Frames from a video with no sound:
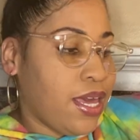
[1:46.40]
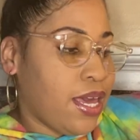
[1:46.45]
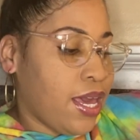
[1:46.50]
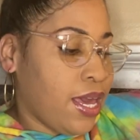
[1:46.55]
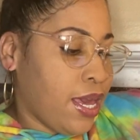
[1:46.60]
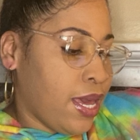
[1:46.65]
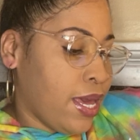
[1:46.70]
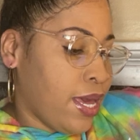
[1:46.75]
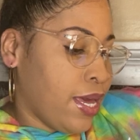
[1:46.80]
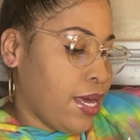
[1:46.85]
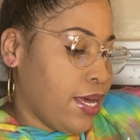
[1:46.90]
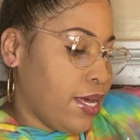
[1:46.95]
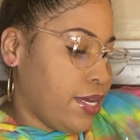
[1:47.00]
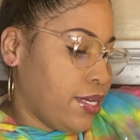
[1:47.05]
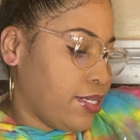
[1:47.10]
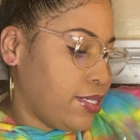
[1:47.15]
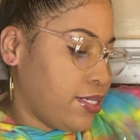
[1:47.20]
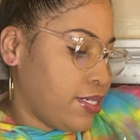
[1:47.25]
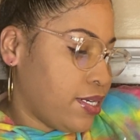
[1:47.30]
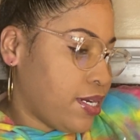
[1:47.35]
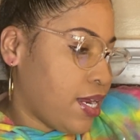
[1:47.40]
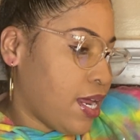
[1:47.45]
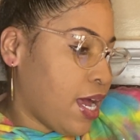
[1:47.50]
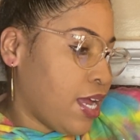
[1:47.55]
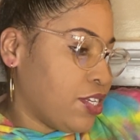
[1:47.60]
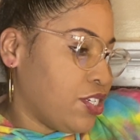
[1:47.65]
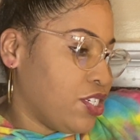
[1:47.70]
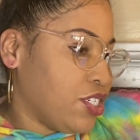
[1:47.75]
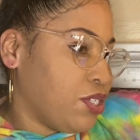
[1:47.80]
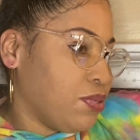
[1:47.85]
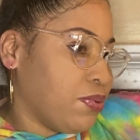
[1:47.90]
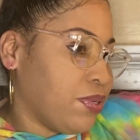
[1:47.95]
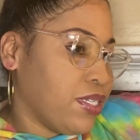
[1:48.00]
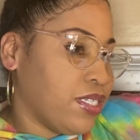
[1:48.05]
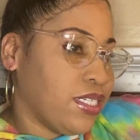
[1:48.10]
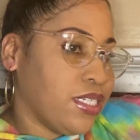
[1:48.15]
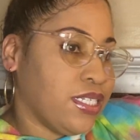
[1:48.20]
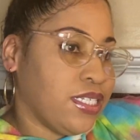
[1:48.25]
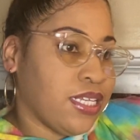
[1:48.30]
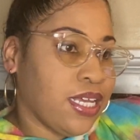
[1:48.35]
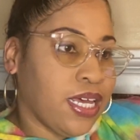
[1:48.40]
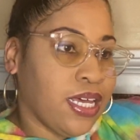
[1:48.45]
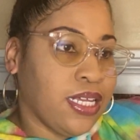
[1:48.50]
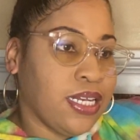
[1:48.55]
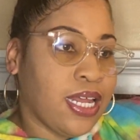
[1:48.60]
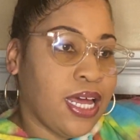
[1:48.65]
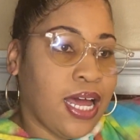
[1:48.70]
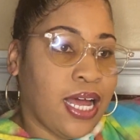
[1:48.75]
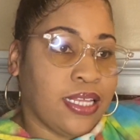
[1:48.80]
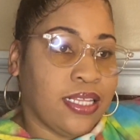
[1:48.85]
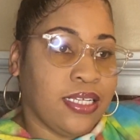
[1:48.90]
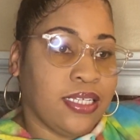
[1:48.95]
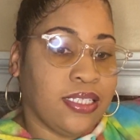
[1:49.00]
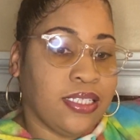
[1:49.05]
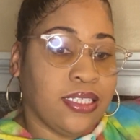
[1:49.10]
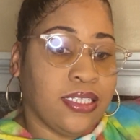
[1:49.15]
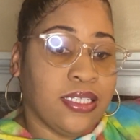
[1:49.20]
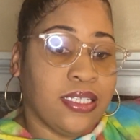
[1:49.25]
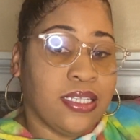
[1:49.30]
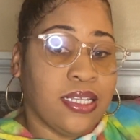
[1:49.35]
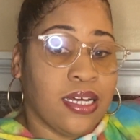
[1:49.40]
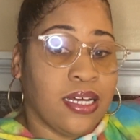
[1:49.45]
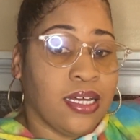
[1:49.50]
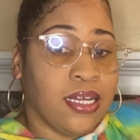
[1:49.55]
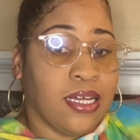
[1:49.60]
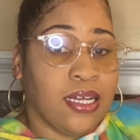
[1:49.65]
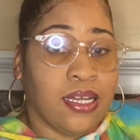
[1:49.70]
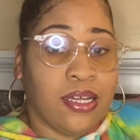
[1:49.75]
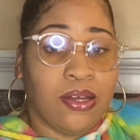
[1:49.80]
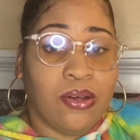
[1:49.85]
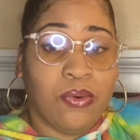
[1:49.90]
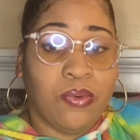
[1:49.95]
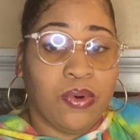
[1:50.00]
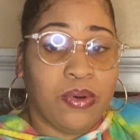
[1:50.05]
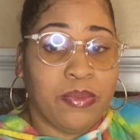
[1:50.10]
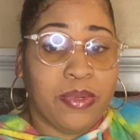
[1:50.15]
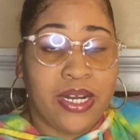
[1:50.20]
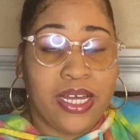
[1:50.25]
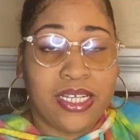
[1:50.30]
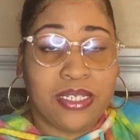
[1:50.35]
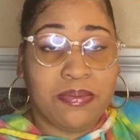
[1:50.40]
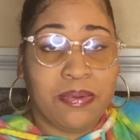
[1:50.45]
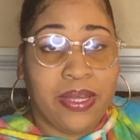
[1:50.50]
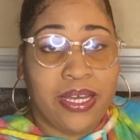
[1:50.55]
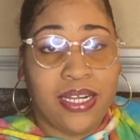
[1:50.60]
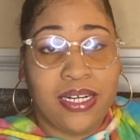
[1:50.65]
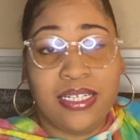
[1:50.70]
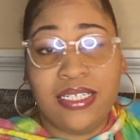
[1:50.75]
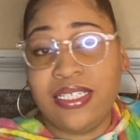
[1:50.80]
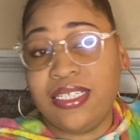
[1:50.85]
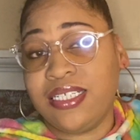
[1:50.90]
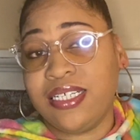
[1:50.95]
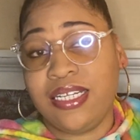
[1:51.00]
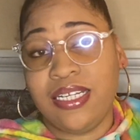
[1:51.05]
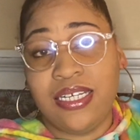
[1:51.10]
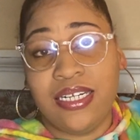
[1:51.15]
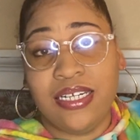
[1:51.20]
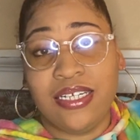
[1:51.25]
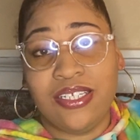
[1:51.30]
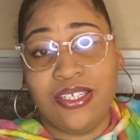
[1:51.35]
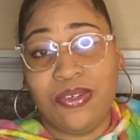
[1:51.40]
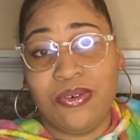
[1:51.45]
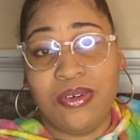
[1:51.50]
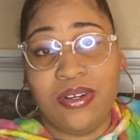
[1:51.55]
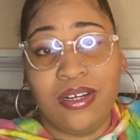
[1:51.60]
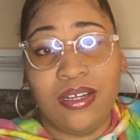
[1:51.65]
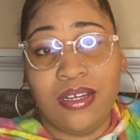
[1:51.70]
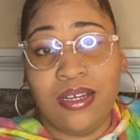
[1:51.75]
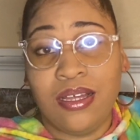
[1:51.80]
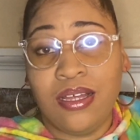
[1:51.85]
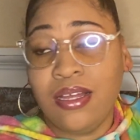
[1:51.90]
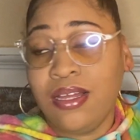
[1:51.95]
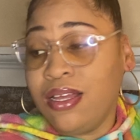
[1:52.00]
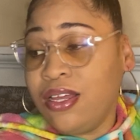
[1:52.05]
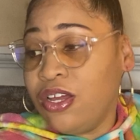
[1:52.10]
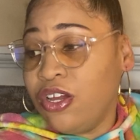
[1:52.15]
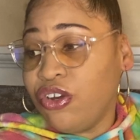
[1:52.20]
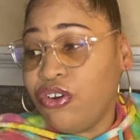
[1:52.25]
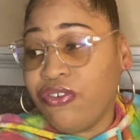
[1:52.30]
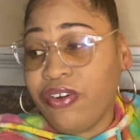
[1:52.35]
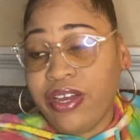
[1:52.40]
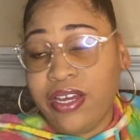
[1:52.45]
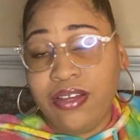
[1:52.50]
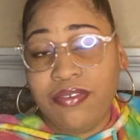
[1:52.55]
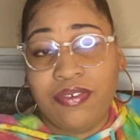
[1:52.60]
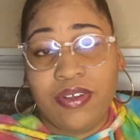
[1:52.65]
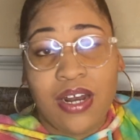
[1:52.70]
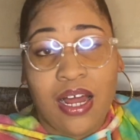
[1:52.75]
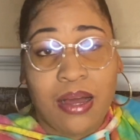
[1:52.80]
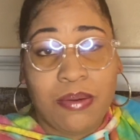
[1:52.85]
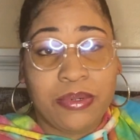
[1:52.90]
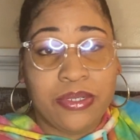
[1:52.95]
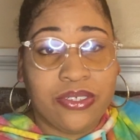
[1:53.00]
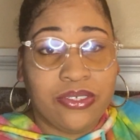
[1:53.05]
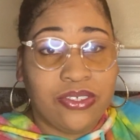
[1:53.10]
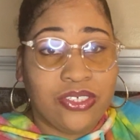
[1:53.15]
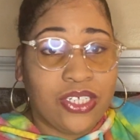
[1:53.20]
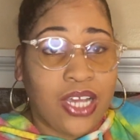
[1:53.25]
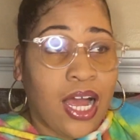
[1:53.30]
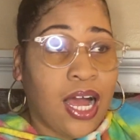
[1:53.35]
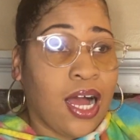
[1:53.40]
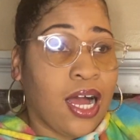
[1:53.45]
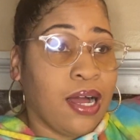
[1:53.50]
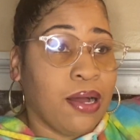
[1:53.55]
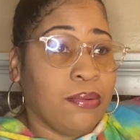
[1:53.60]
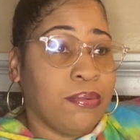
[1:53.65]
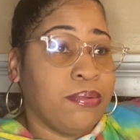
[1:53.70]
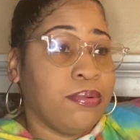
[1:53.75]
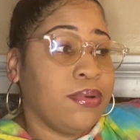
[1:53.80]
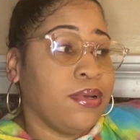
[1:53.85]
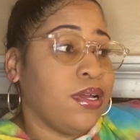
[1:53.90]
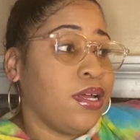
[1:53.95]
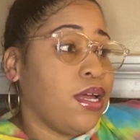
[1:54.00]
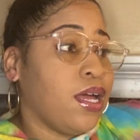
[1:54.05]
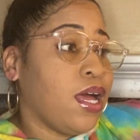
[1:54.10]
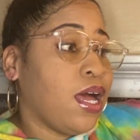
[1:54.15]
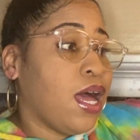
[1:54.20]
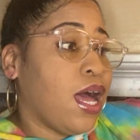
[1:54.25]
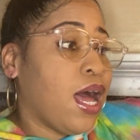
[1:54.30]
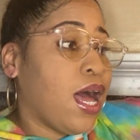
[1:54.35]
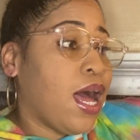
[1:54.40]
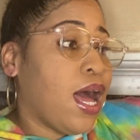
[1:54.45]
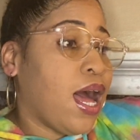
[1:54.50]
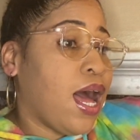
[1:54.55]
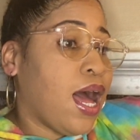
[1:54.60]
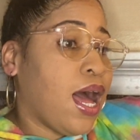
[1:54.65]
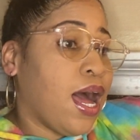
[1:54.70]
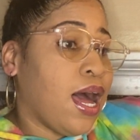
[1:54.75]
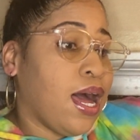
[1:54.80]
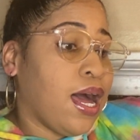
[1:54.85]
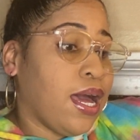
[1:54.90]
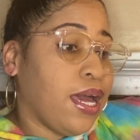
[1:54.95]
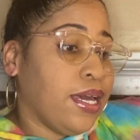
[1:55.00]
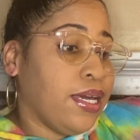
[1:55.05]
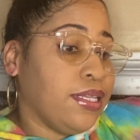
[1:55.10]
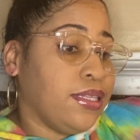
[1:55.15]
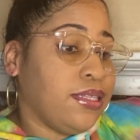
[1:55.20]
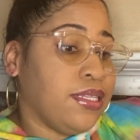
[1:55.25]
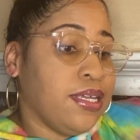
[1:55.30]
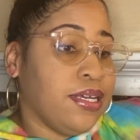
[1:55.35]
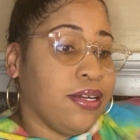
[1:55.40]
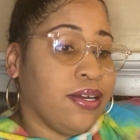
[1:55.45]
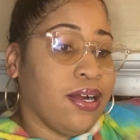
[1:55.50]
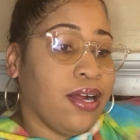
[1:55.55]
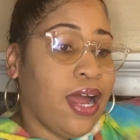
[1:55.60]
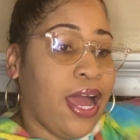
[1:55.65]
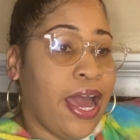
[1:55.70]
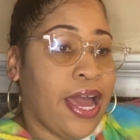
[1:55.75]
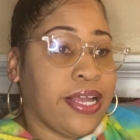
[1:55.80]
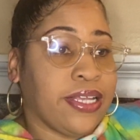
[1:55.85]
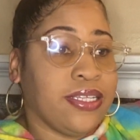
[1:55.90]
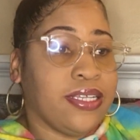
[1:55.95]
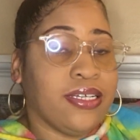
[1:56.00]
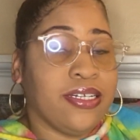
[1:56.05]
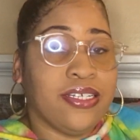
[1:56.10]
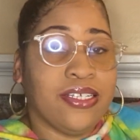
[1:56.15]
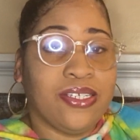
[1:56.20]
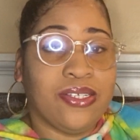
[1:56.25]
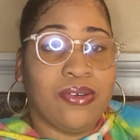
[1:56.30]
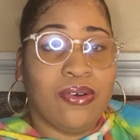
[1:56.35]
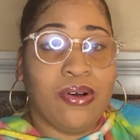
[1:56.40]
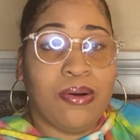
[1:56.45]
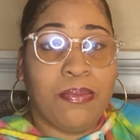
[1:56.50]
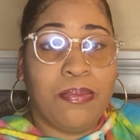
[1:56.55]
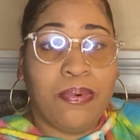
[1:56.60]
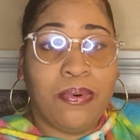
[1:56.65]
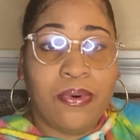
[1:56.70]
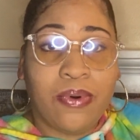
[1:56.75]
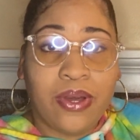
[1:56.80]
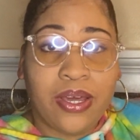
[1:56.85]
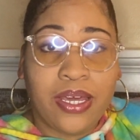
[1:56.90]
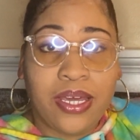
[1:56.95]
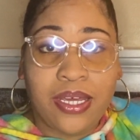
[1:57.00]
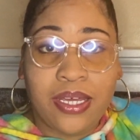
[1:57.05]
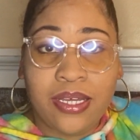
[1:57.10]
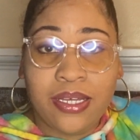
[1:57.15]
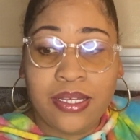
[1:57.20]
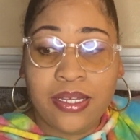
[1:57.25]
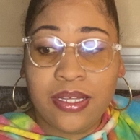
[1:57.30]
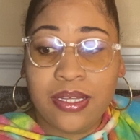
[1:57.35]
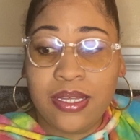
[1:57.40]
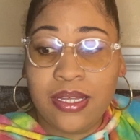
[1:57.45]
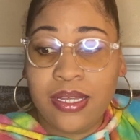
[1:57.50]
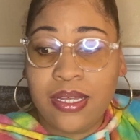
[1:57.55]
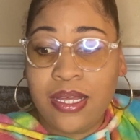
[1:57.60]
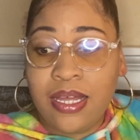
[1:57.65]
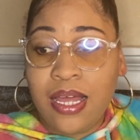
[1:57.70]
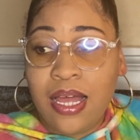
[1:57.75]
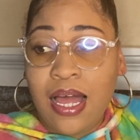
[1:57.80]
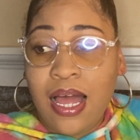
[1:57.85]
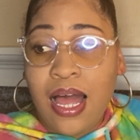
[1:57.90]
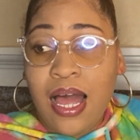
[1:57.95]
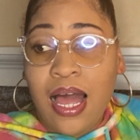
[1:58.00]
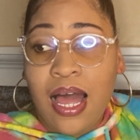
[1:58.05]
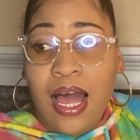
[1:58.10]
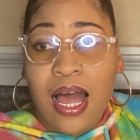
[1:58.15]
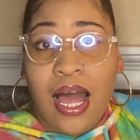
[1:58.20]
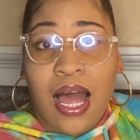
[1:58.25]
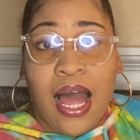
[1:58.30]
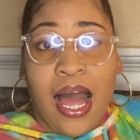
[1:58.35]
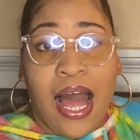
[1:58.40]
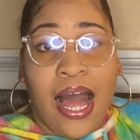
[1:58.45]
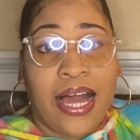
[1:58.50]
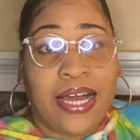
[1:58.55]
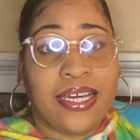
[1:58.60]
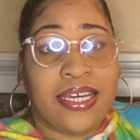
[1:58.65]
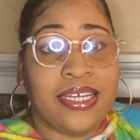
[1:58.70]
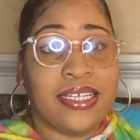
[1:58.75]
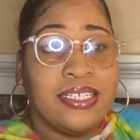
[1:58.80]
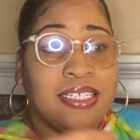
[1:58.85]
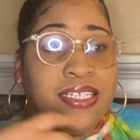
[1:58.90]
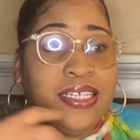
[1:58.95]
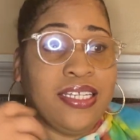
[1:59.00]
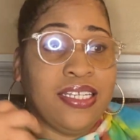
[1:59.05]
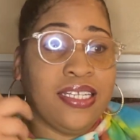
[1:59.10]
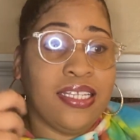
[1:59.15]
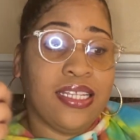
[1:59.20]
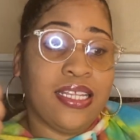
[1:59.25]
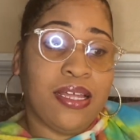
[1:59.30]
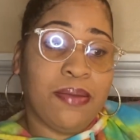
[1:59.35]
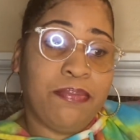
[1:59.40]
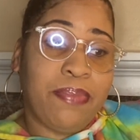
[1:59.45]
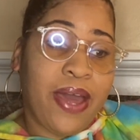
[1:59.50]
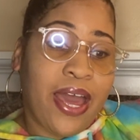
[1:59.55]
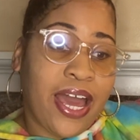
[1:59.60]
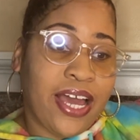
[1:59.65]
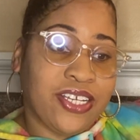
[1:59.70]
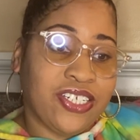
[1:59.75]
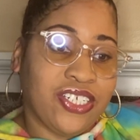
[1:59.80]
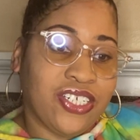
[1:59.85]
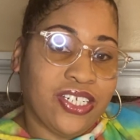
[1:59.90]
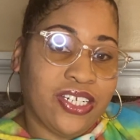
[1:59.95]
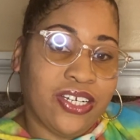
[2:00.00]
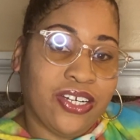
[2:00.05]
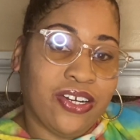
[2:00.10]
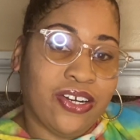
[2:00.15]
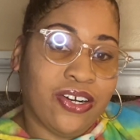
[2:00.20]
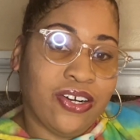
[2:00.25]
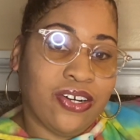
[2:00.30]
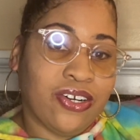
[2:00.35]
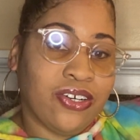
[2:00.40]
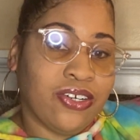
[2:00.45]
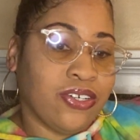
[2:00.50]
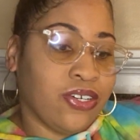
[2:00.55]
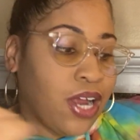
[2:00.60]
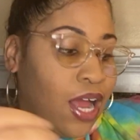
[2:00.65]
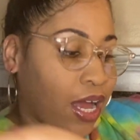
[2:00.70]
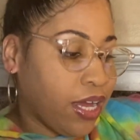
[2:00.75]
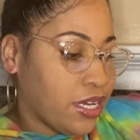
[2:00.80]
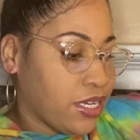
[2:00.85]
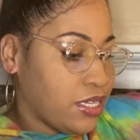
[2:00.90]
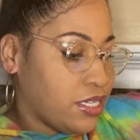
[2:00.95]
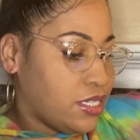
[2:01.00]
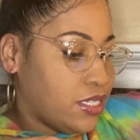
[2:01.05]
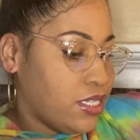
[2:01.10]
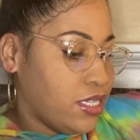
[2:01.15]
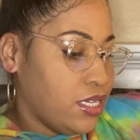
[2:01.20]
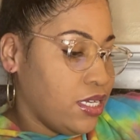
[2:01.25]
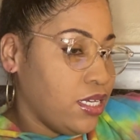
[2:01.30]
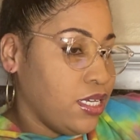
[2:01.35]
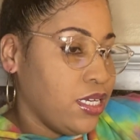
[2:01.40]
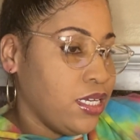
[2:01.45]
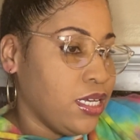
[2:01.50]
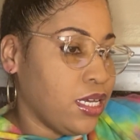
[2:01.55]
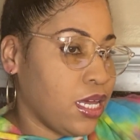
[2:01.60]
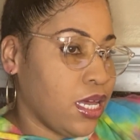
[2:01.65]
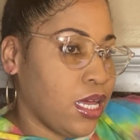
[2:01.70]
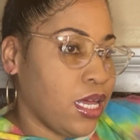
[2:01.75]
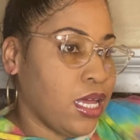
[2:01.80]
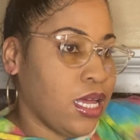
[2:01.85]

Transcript: And I just want to say that I think the woman that's playing Selena is doing a great, phenomenal job. I think her acting is on point. I can see the passion in her. I can see